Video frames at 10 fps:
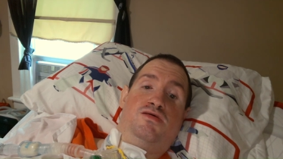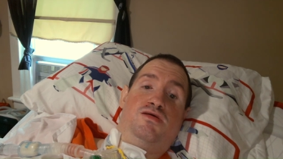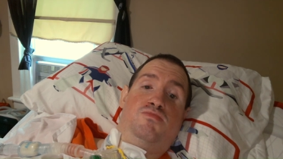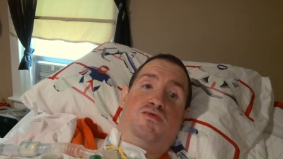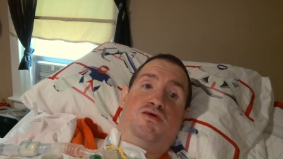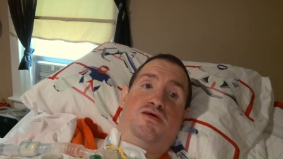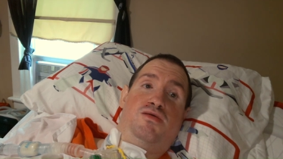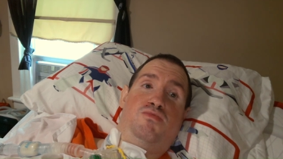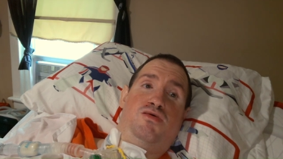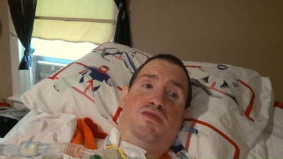he would
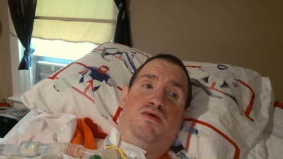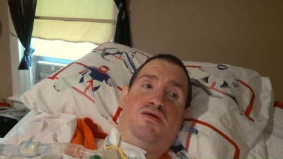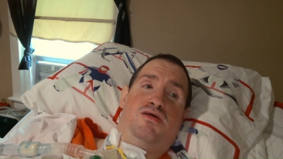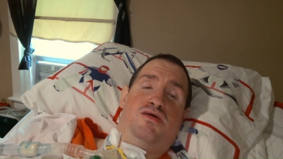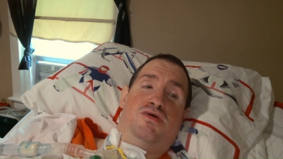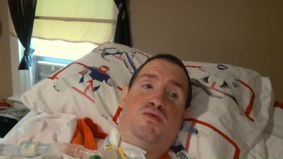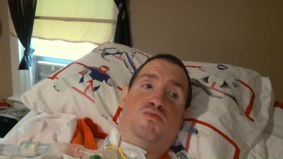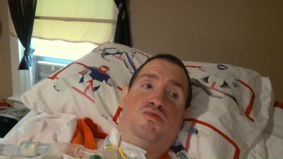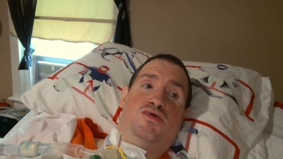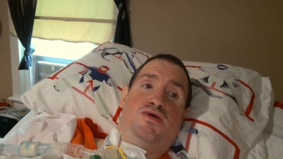he would
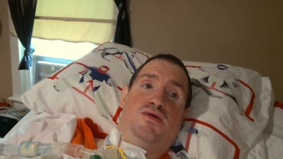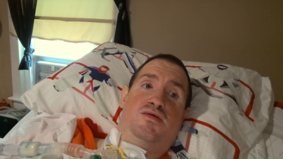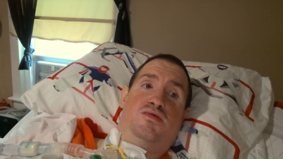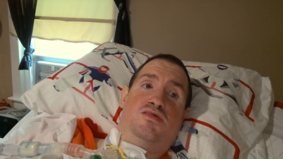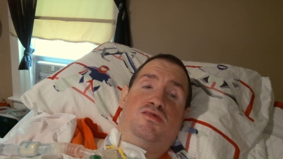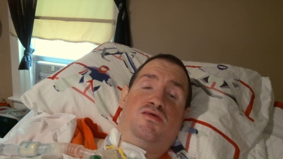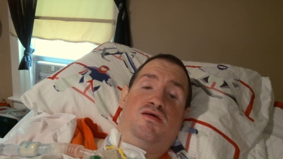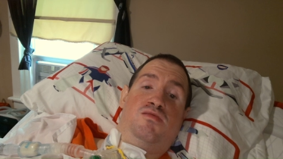use his